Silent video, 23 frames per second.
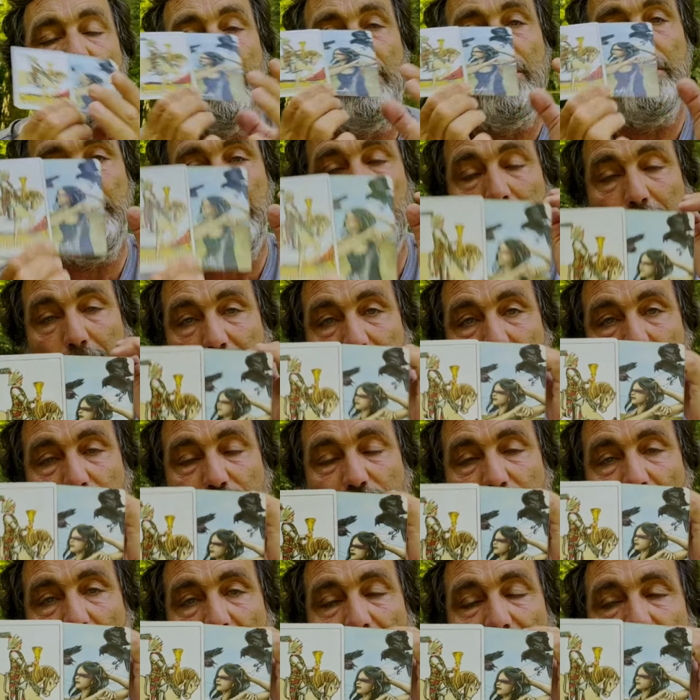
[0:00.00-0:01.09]
The moment you
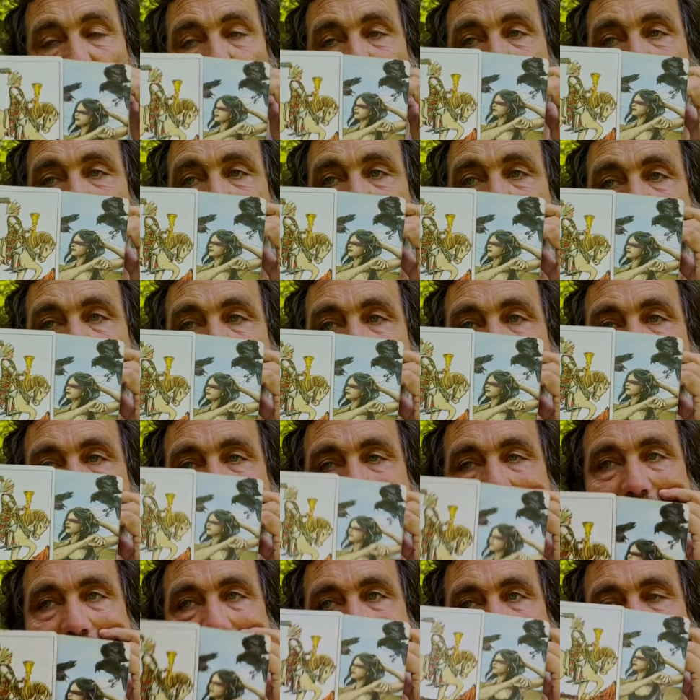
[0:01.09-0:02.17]
start
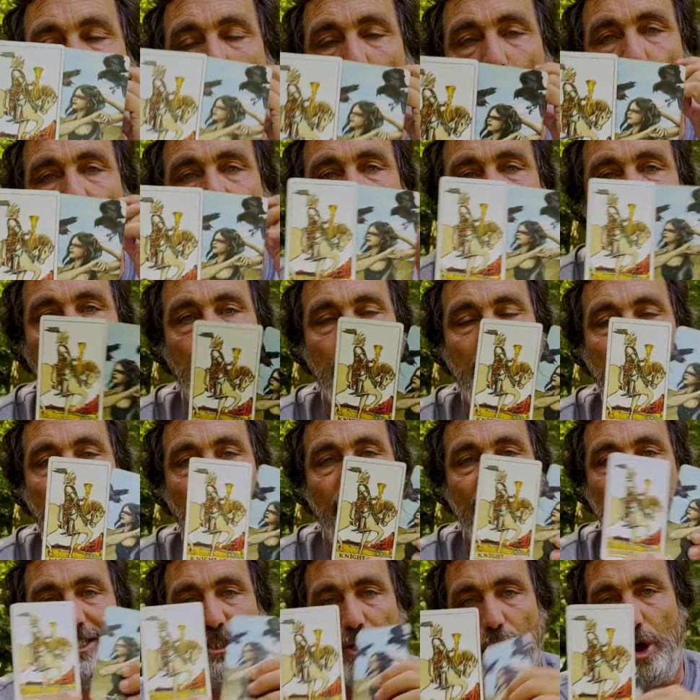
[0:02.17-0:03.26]
making a choice about
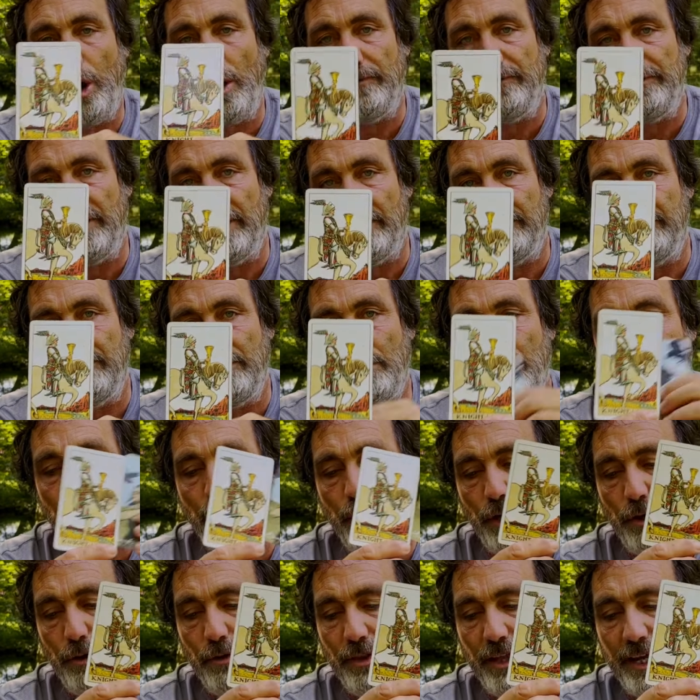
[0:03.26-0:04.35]
this offer for
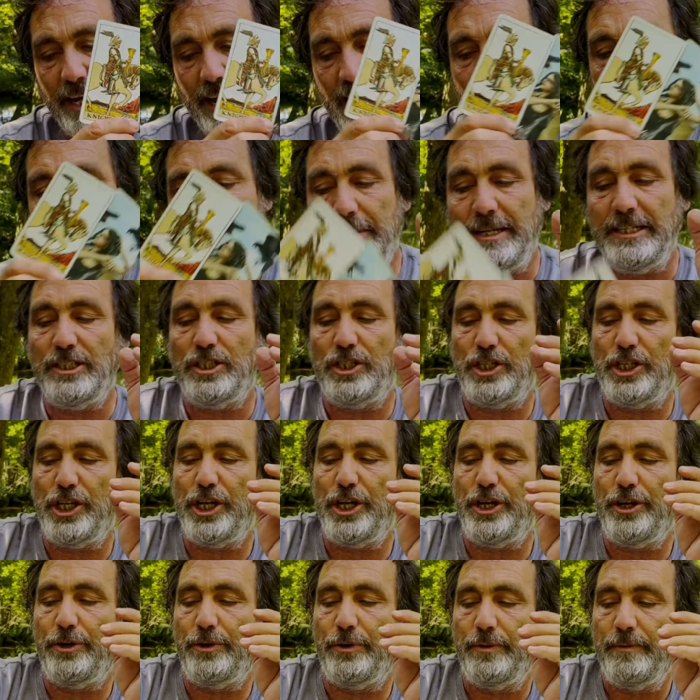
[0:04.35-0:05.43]
you that came into
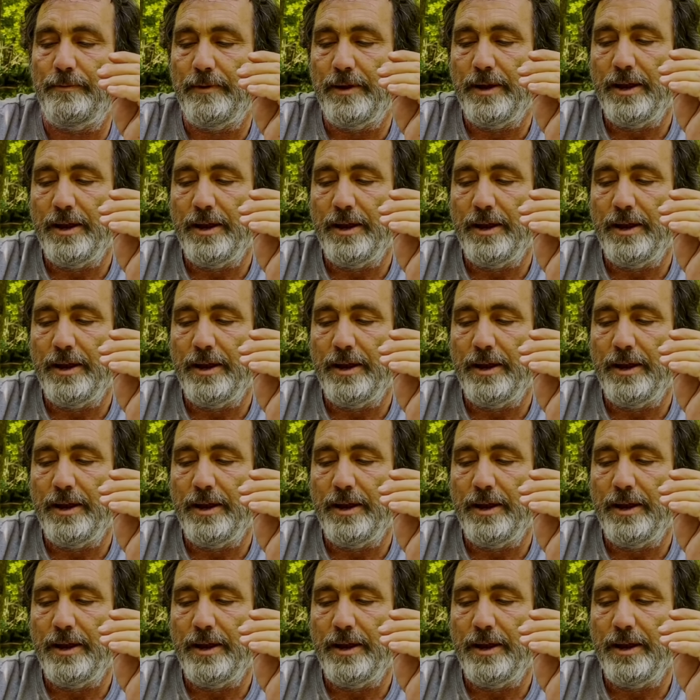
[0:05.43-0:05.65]
you,